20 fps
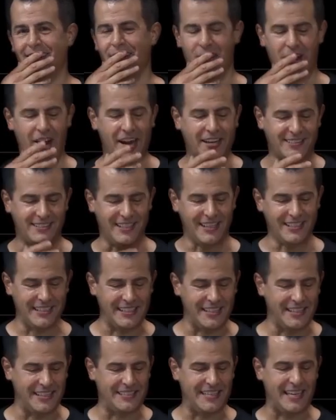All right,
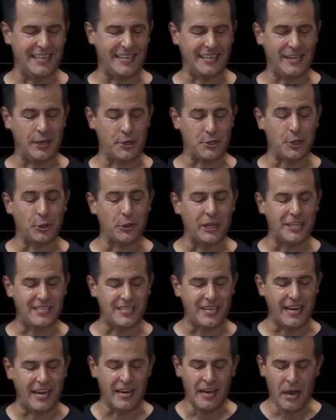slightly unintended here. So let's
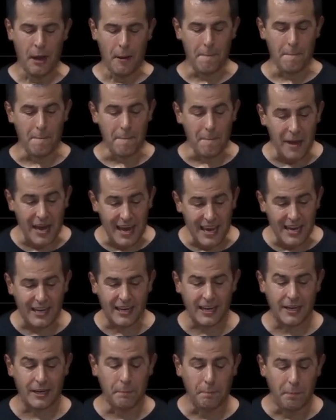see.
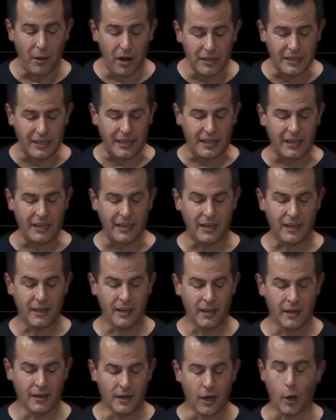Make buggy
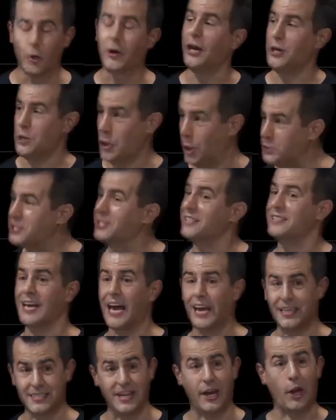OK, no
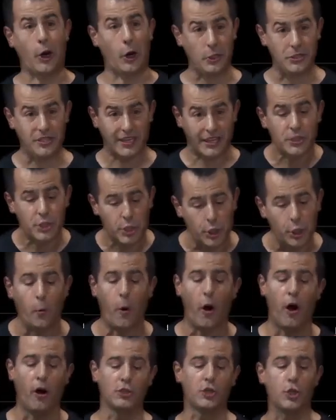syntax errors, thanks to you
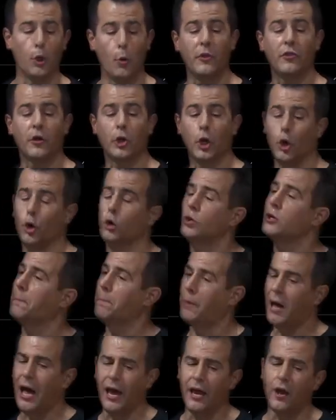all. So the code
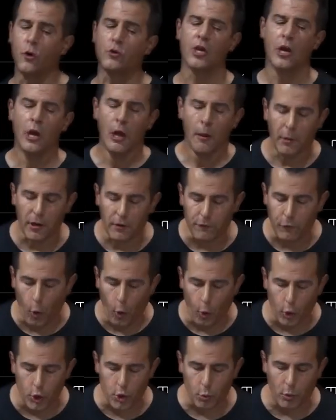compiles. But of
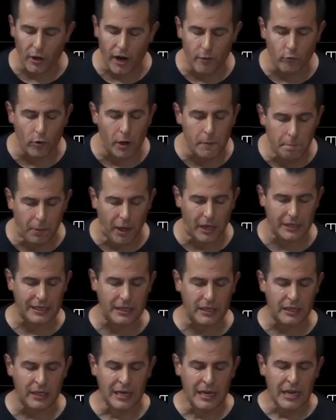course, when I run
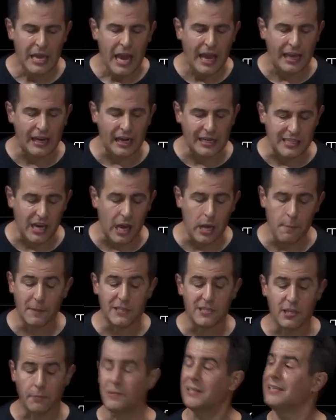buggy and I type
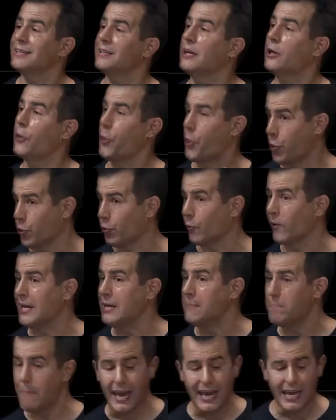in something like
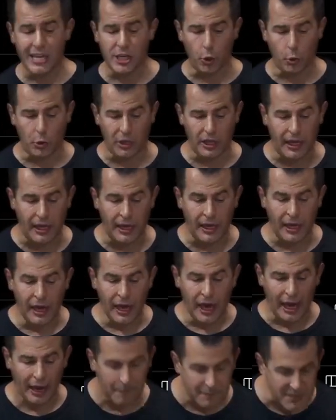3 manually,
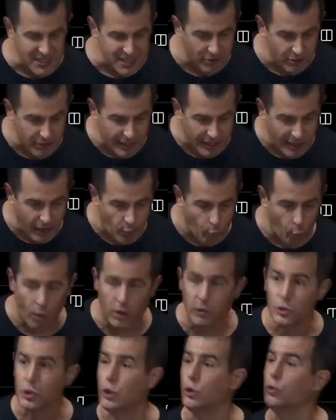I'm still going to get
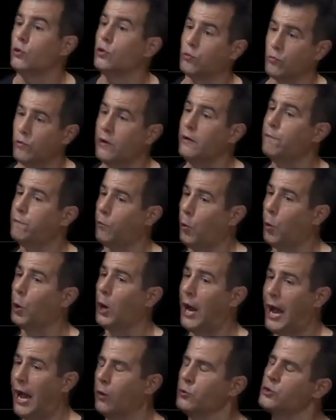1, 2, 3,
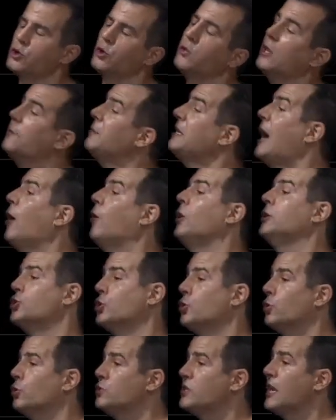4 out. So let me now
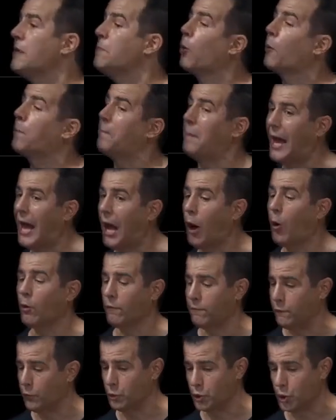introduce a more
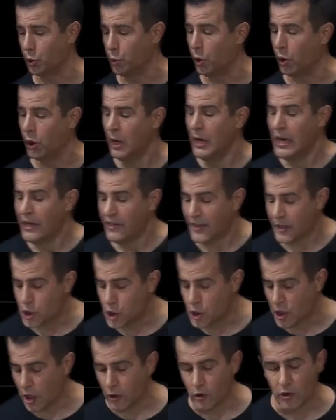powerful tool
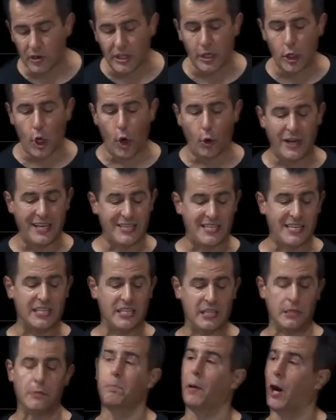that's generally known as a
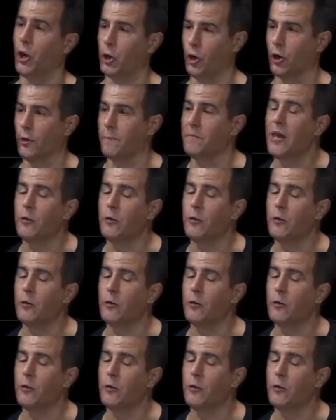debugger.